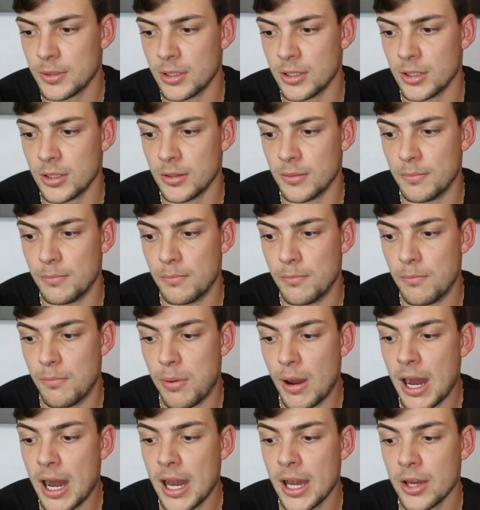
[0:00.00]
a
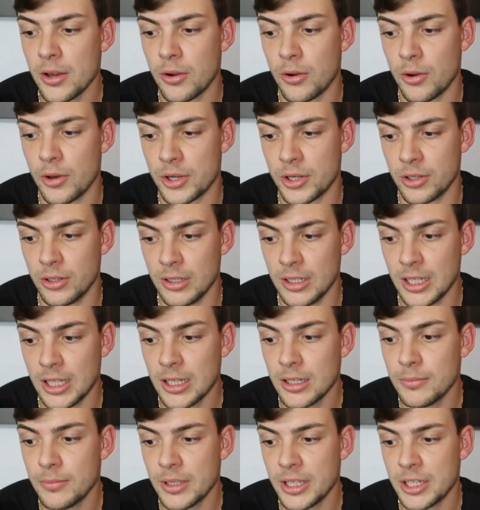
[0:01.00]
buy order a
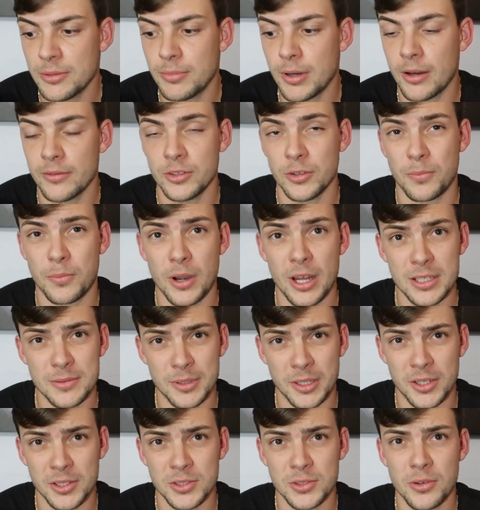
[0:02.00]
little bit above the price
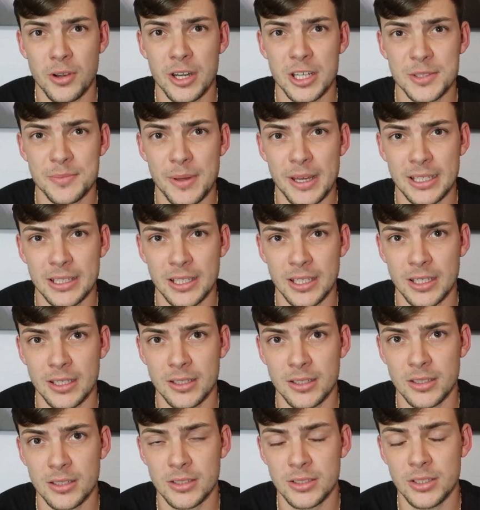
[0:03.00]
because you are
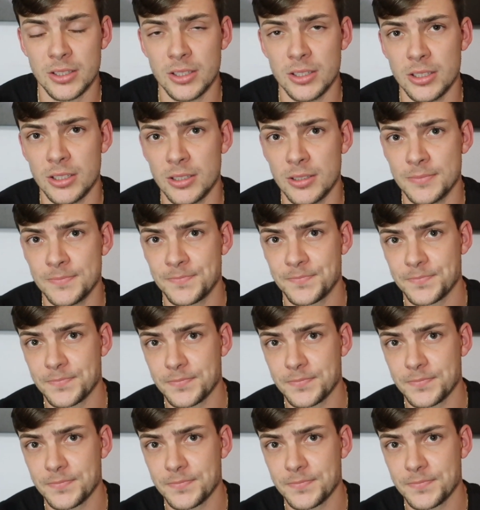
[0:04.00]
expecting the